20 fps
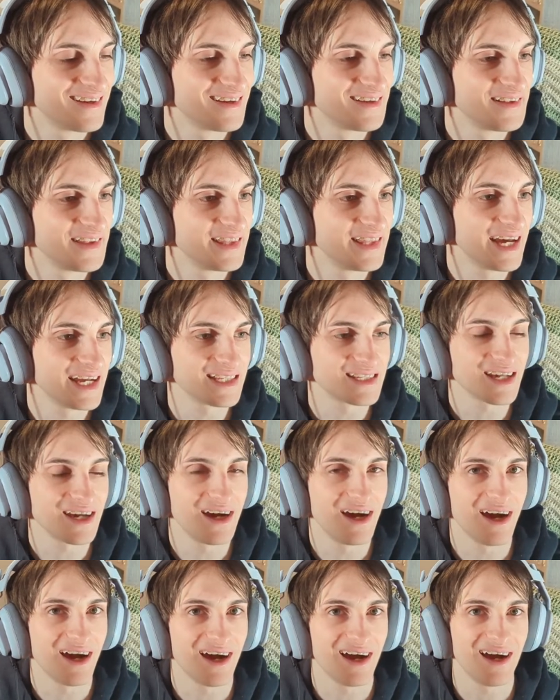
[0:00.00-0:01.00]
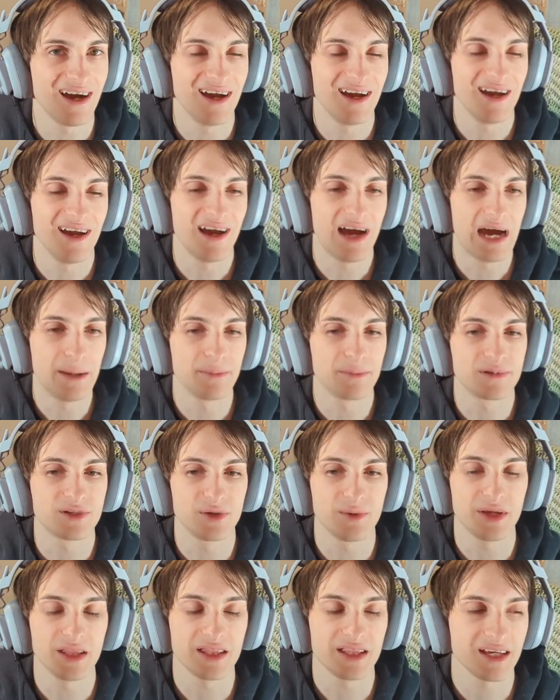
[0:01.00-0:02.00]
That's, I'm
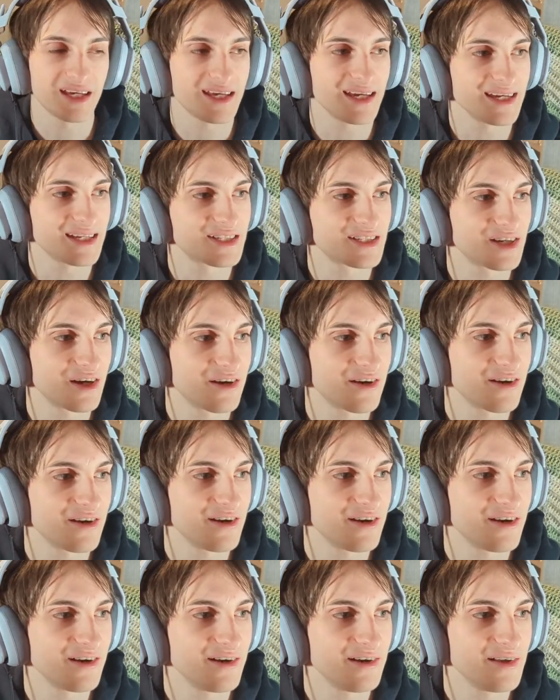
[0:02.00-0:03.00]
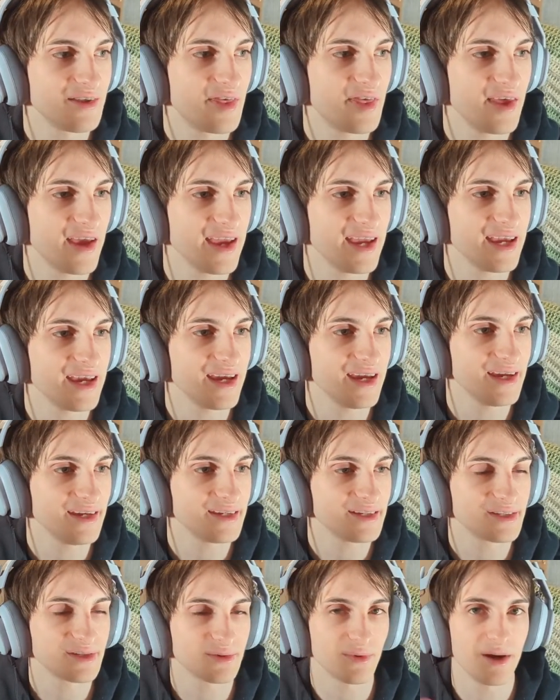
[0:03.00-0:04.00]
doing the Kickstarter
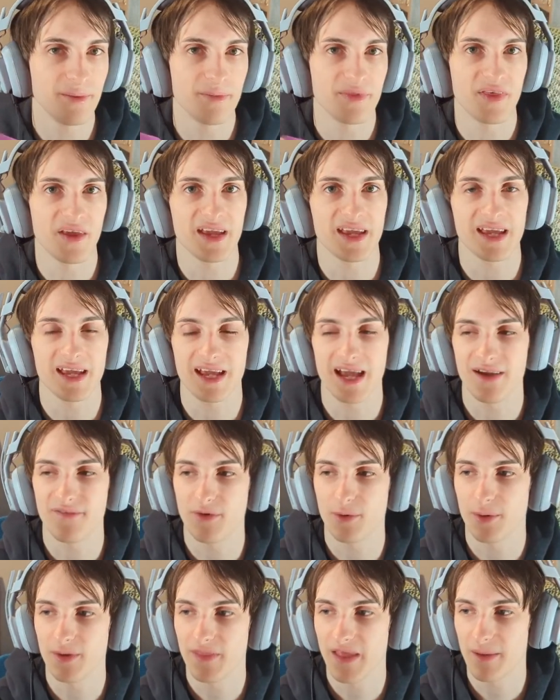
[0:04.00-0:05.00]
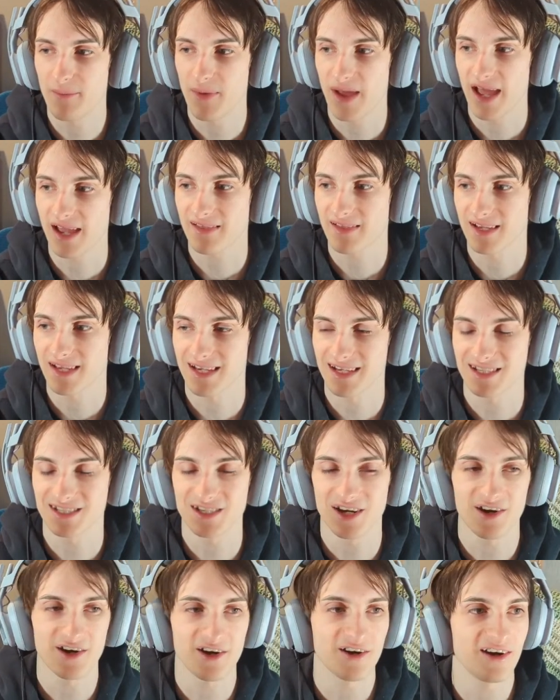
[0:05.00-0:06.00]
thankings, where I'm thanking everyone that backed the
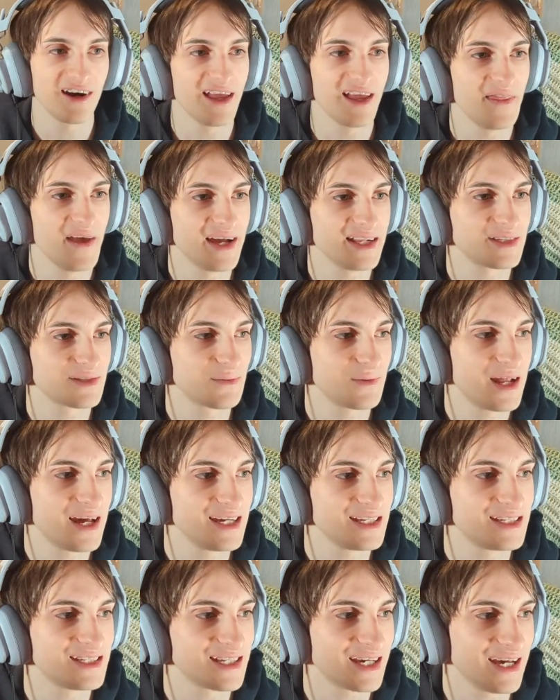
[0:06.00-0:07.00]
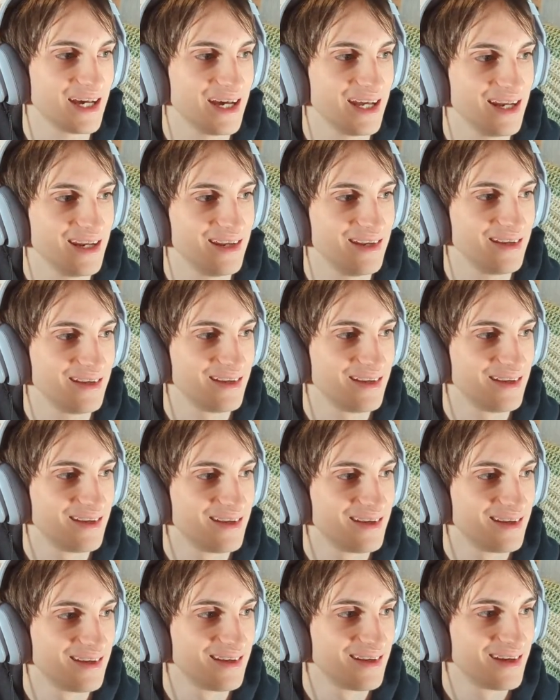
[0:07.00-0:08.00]
Kickstarter, and that's what I said.
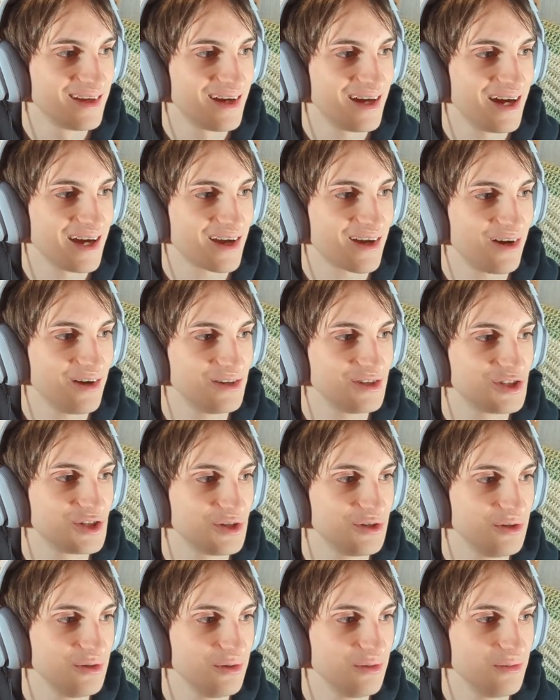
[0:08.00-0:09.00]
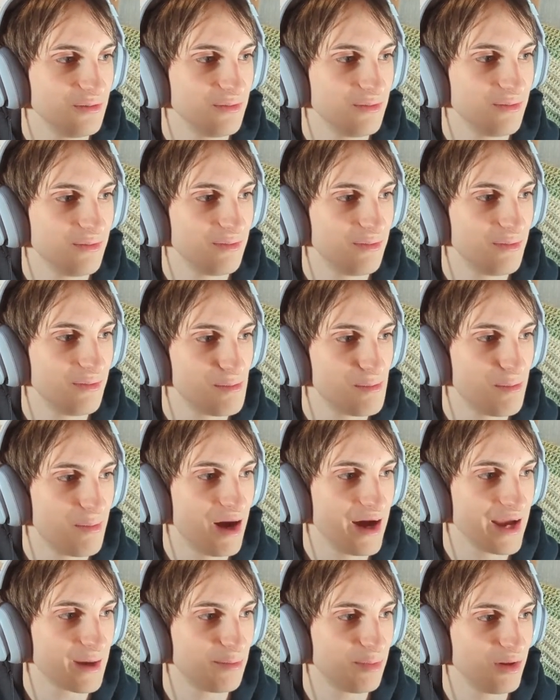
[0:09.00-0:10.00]
I called you
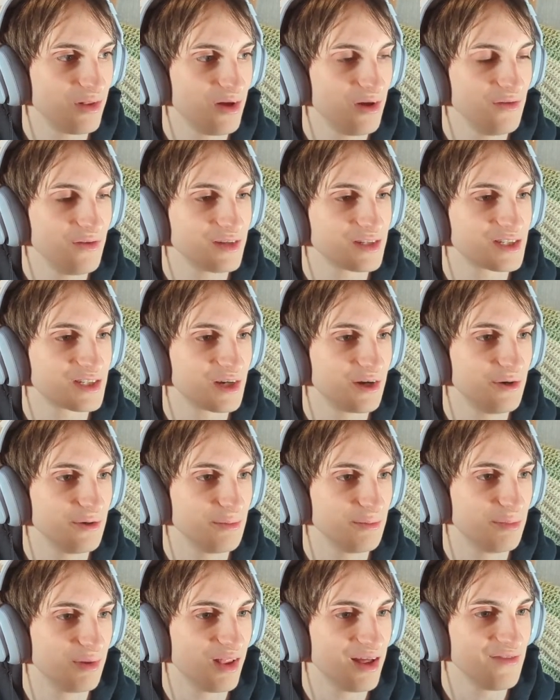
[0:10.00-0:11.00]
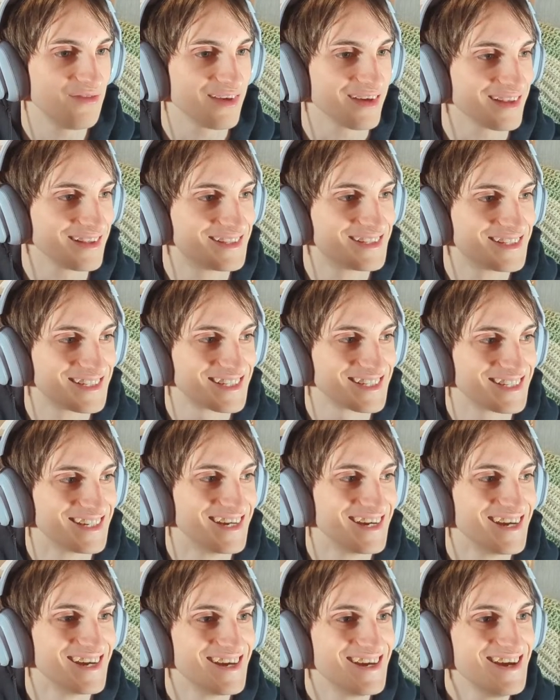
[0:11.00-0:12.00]
Mike Below the Stone Blevins.
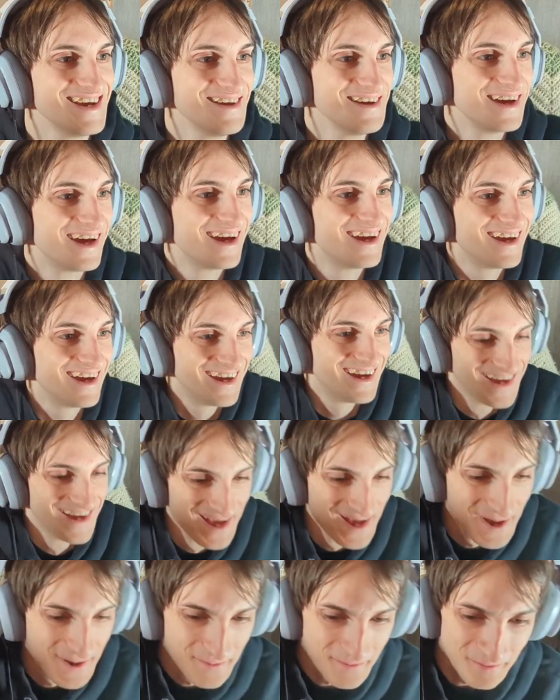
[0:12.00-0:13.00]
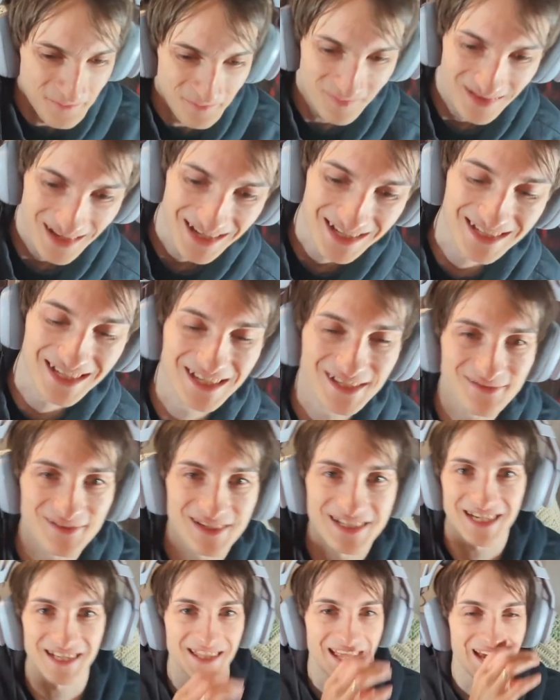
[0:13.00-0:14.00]
Because that's
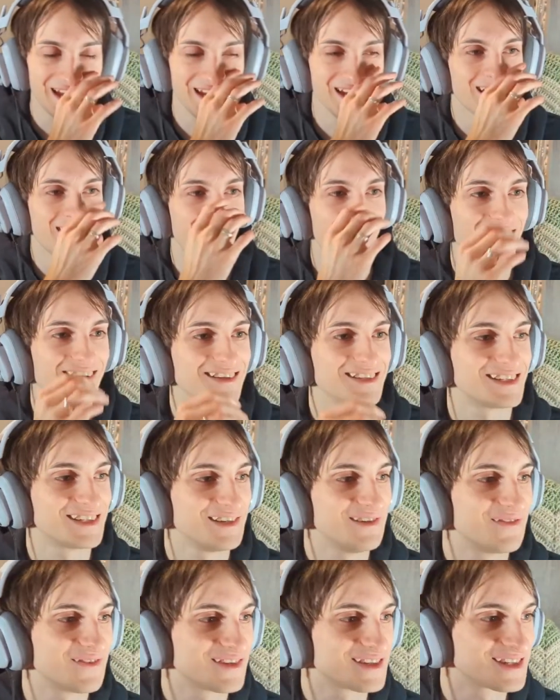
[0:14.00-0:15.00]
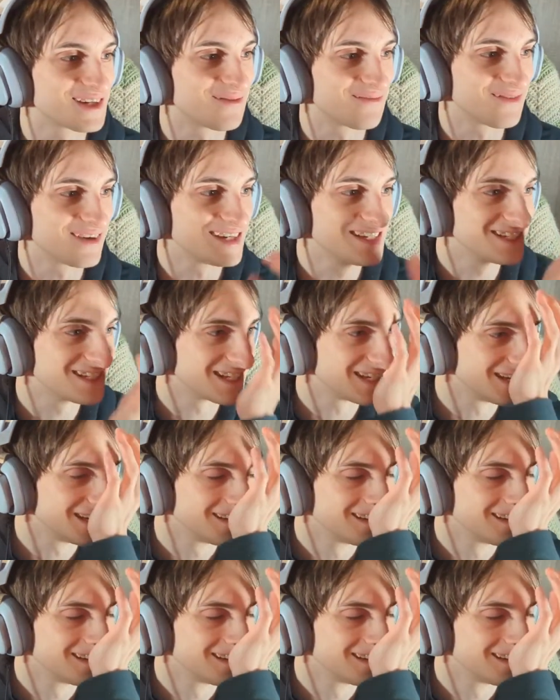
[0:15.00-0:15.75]
what Delana calls you for some reason.